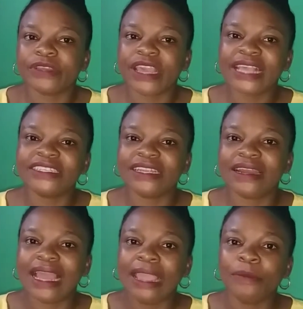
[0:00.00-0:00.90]
get
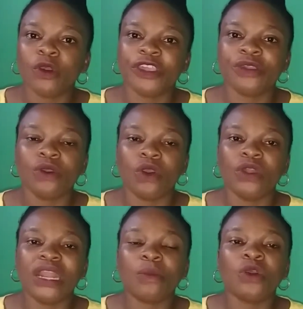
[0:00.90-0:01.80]
lime oil or
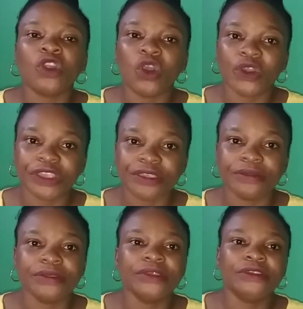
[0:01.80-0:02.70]
lemon
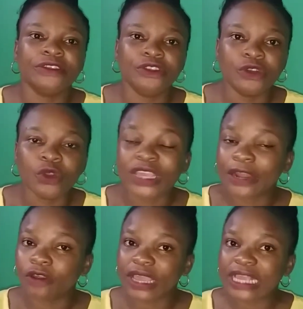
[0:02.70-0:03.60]
oil. You know, you
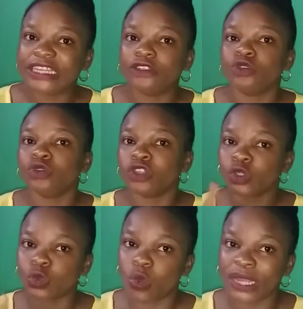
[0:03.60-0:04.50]
cannot get the two,
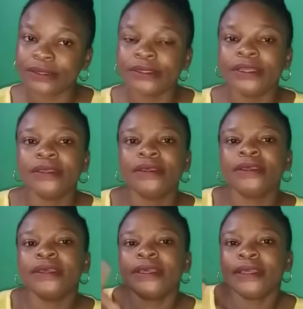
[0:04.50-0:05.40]
just one.
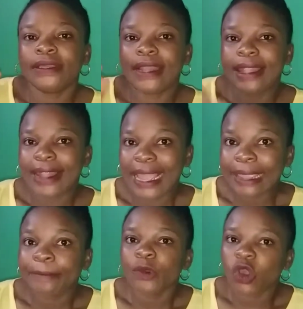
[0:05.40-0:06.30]

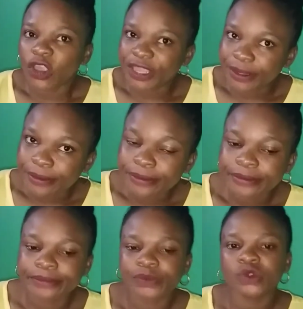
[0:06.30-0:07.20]
Lime oil
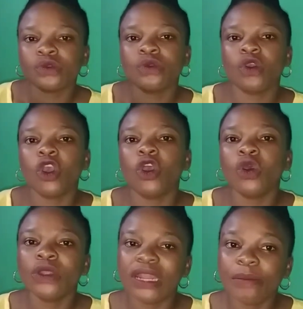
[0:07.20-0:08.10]

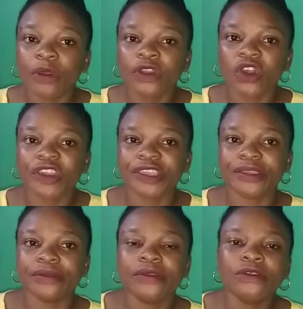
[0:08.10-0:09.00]
or lemon oil.